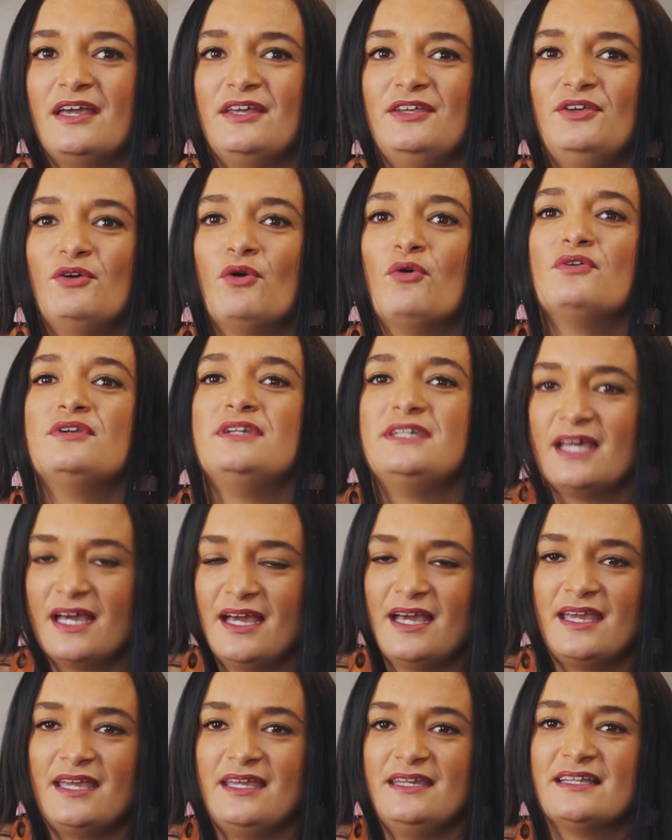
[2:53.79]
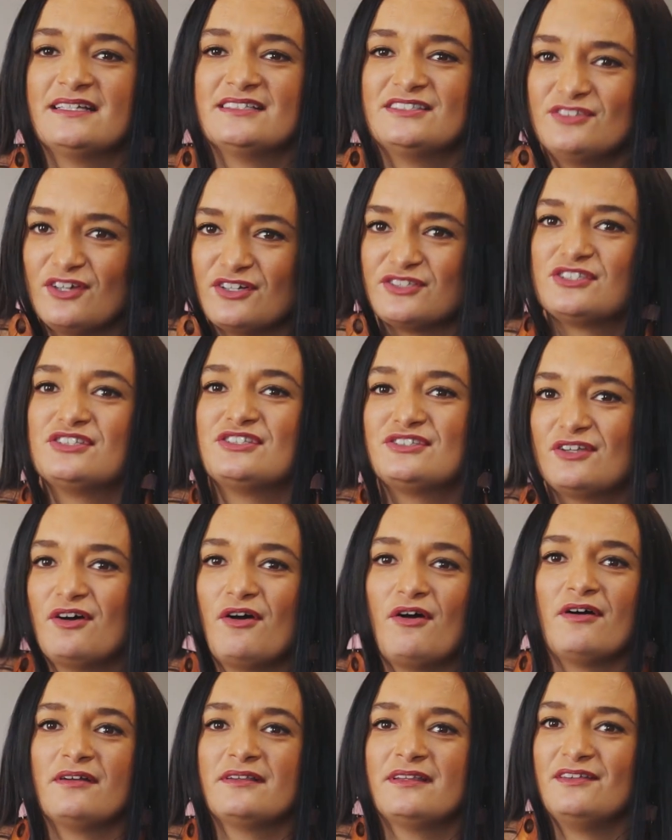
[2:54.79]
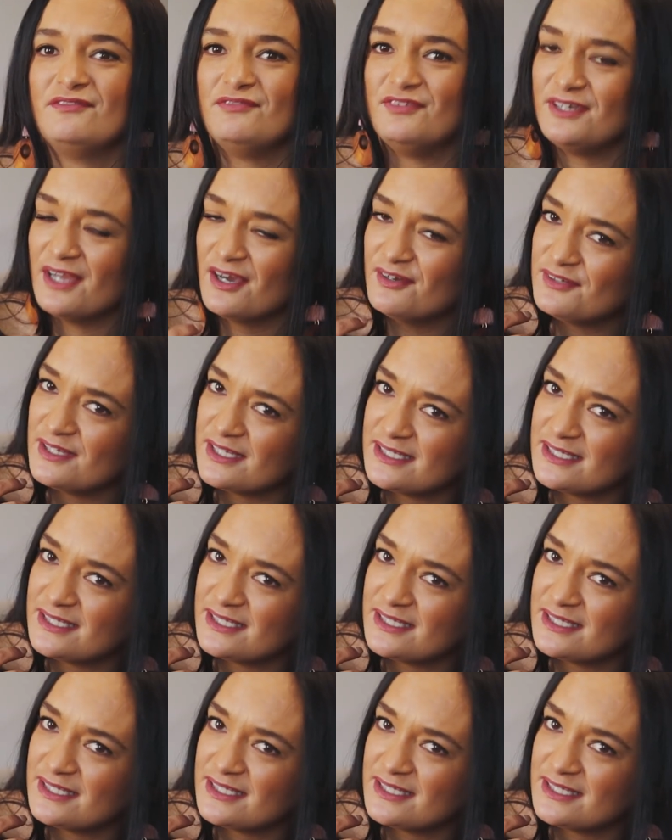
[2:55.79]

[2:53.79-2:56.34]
Your day does not start if you don't